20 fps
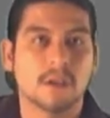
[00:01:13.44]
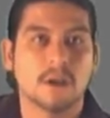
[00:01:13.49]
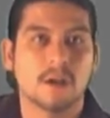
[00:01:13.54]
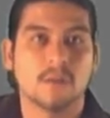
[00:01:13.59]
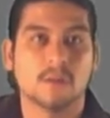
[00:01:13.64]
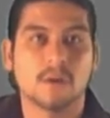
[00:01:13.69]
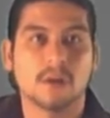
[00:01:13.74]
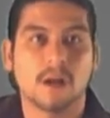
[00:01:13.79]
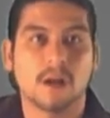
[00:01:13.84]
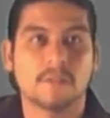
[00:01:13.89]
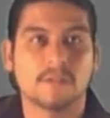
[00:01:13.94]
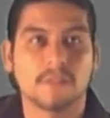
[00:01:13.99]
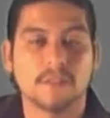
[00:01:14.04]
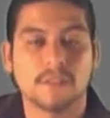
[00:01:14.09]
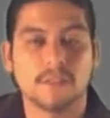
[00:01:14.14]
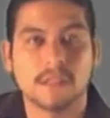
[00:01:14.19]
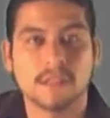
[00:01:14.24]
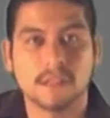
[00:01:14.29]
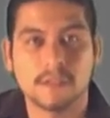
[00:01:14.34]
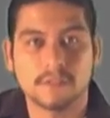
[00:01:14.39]
will often
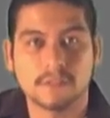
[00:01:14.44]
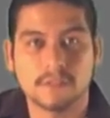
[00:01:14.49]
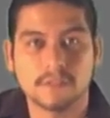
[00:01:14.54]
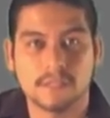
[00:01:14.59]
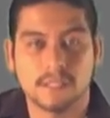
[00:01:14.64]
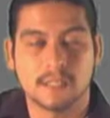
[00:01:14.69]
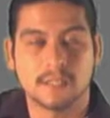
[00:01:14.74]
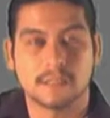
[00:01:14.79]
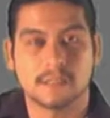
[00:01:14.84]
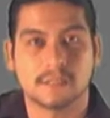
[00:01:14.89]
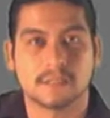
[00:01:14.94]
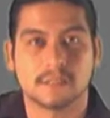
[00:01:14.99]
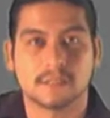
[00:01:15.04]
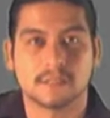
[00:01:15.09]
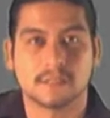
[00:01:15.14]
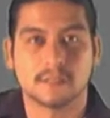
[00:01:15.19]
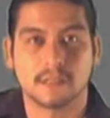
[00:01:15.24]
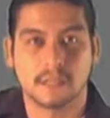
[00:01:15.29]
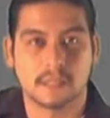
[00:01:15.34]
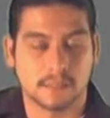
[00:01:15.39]
think of a sentence,
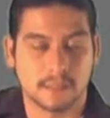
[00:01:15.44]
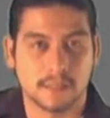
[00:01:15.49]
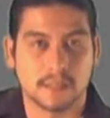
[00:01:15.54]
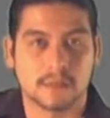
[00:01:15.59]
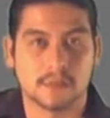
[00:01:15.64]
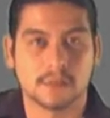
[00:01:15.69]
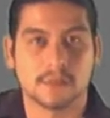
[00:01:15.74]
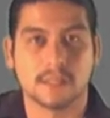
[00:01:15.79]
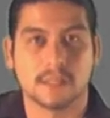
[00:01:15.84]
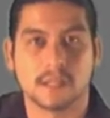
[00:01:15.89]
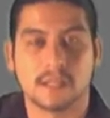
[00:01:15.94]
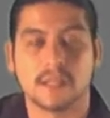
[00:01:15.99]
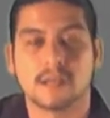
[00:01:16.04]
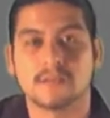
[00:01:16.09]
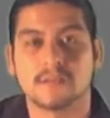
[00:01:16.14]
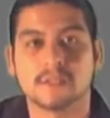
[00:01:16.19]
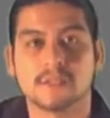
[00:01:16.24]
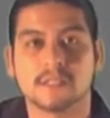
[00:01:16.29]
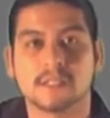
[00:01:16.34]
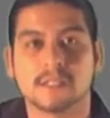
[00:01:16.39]
like literally think of
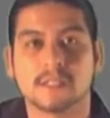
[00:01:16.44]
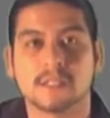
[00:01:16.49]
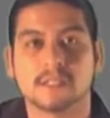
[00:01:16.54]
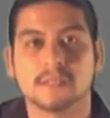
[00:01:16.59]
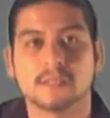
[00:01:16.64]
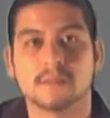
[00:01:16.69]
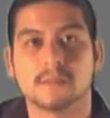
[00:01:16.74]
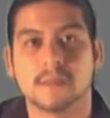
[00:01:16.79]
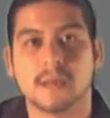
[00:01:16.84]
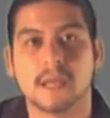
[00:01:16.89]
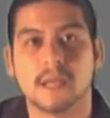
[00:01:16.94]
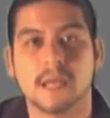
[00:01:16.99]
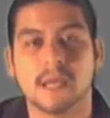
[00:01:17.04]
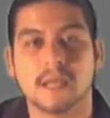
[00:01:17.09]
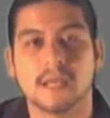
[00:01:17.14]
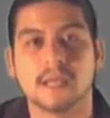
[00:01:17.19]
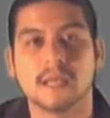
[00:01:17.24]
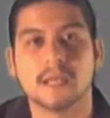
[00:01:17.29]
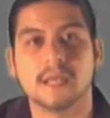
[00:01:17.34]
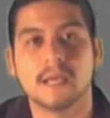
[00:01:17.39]
a sentence in my
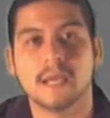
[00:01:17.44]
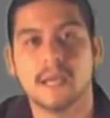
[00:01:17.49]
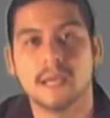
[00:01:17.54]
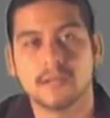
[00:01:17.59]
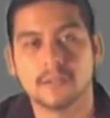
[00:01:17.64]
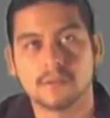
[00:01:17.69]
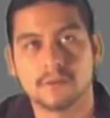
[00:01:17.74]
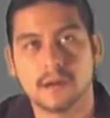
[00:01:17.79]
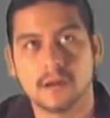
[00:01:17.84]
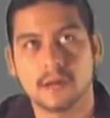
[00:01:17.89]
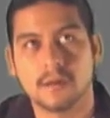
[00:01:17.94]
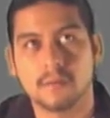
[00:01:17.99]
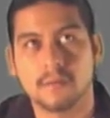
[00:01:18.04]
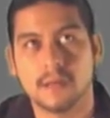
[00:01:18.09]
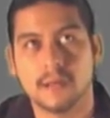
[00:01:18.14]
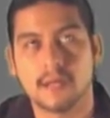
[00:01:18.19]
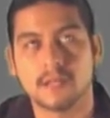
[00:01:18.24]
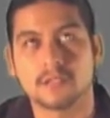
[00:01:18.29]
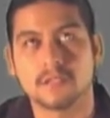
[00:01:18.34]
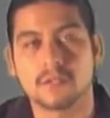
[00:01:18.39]
head, and try to
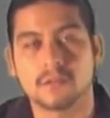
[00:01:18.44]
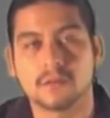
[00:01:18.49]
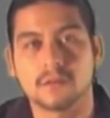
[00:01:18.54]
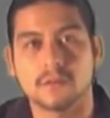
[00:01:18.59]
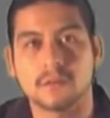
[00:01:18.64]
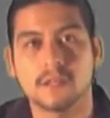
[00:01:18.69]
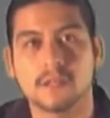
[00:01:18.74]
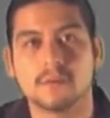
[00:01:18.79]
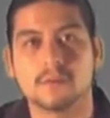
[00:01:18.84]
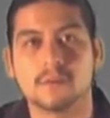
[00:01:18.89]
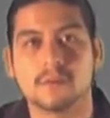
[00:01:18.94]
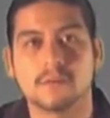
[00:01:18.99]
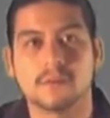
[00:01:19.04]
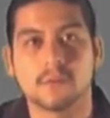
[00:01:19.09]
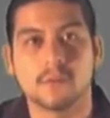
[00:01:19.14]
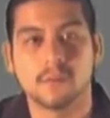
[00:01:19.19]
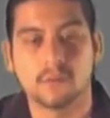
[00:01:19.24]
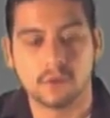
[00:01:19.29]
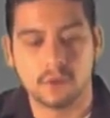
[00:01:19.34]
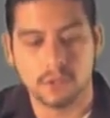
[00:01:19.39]
match the rhythm of the
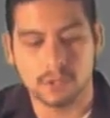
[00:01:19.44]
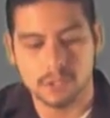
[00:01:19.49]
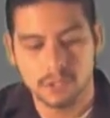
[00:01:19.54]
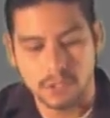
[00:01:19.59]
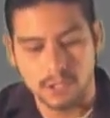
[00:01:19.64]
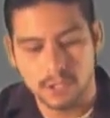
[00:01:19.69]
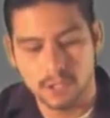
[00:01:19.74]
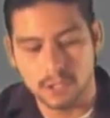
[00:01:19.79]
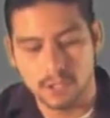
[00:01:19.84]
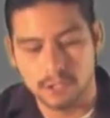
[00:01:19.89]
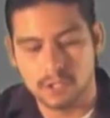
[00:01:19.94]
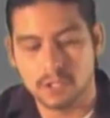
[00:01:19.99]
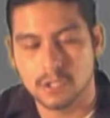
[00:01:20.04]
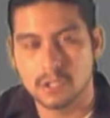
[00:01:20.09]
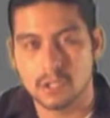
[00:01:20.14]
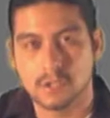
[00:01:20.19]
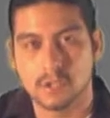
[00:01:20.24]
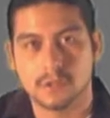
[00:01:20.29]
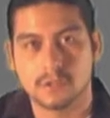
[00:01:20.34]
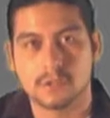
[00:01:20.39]
words to the
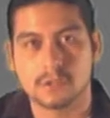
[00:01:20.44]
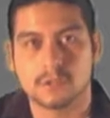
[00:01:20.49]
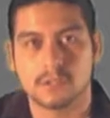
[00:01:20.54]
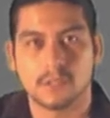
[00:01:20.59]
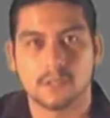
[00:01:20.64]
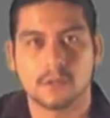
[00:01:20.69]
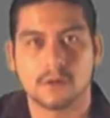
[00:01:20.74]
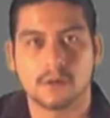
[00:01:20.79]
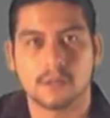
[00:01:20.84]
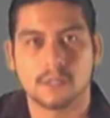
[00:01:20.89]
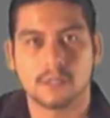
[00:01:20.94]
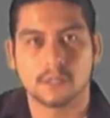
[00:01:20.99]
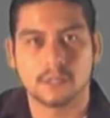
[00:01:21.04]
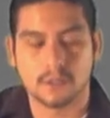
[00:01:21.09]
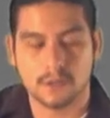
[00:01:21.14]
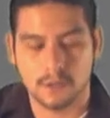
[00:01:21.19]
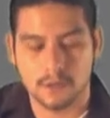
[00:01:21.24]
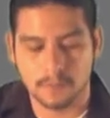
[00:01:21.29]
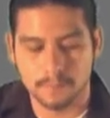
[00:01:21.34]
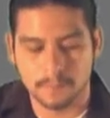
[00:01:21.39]
notes that are on the
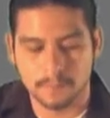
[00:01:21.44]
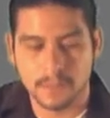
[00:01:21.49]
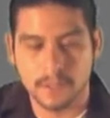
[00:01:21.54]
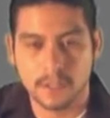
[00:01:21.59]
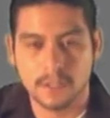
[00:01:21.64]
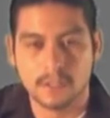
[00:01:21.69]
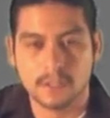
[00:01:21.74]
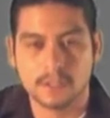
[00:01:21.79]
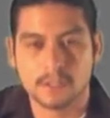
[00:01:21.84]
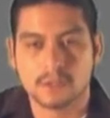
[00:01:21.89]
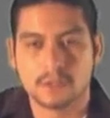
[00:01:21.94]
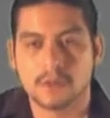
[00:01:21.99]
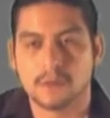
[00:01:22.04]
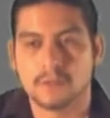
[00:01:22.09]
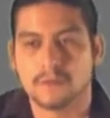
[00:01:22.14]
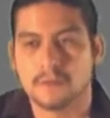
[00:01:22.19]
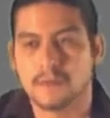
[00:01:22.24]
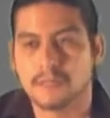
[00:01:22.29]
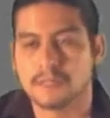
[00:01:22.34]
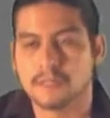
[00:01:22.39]
guitar. So if
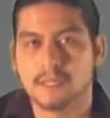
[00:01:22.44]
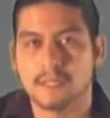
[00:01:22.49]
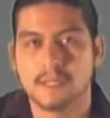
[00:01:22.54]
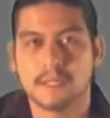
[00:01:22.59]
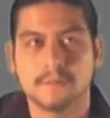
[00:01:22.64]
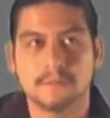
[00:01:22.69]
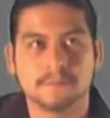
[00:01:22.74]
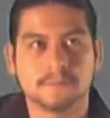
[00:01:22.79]
I said,